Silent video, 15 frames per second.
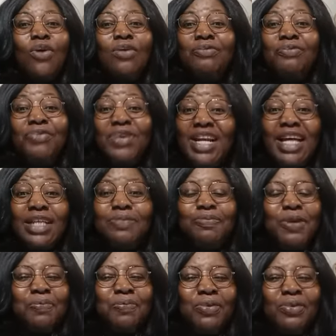village
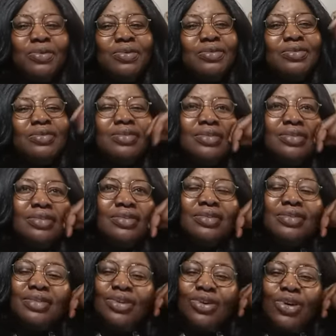people,
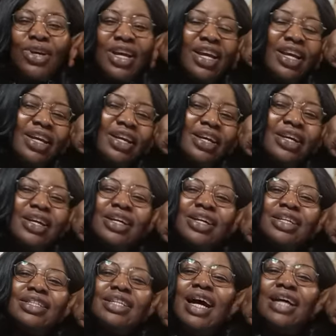okay,
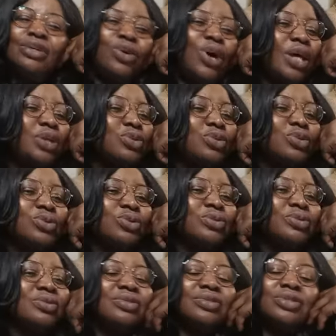that know how
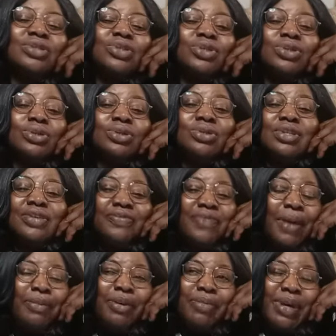to do the
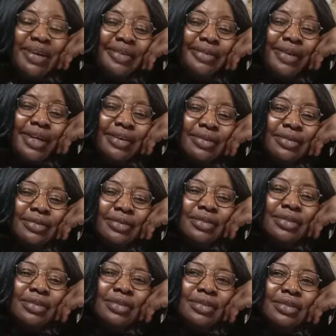farming very well,
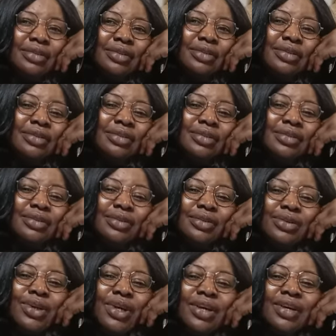
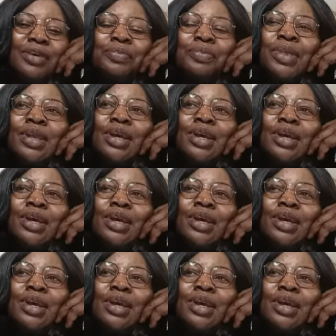okay.